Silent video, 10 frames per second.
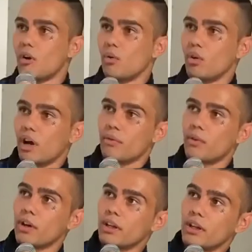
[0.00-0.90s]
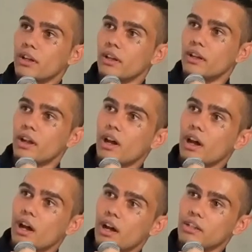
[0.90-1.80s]
Well,
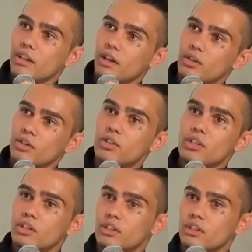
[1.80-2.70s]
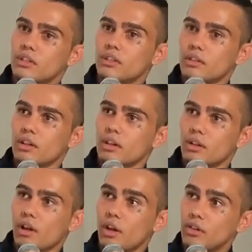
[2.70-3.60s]
I used
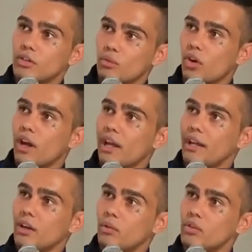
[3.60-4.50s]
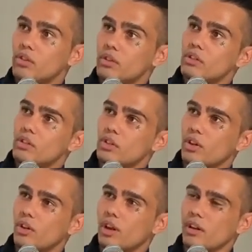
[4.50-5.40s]
to write and I would
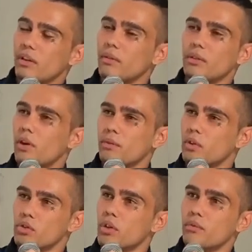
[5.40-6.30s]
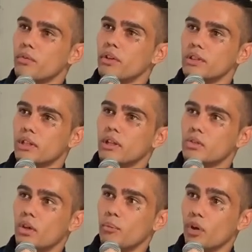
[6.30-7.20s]
show, I don't even know if I was showing friends at that
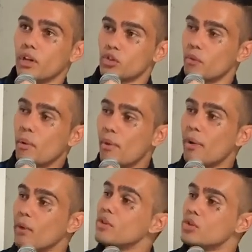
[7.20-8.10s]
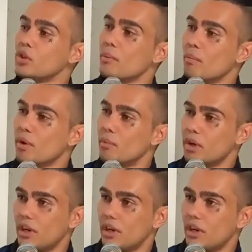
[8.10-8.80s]
time, but I showed my mum. I used to show my mum.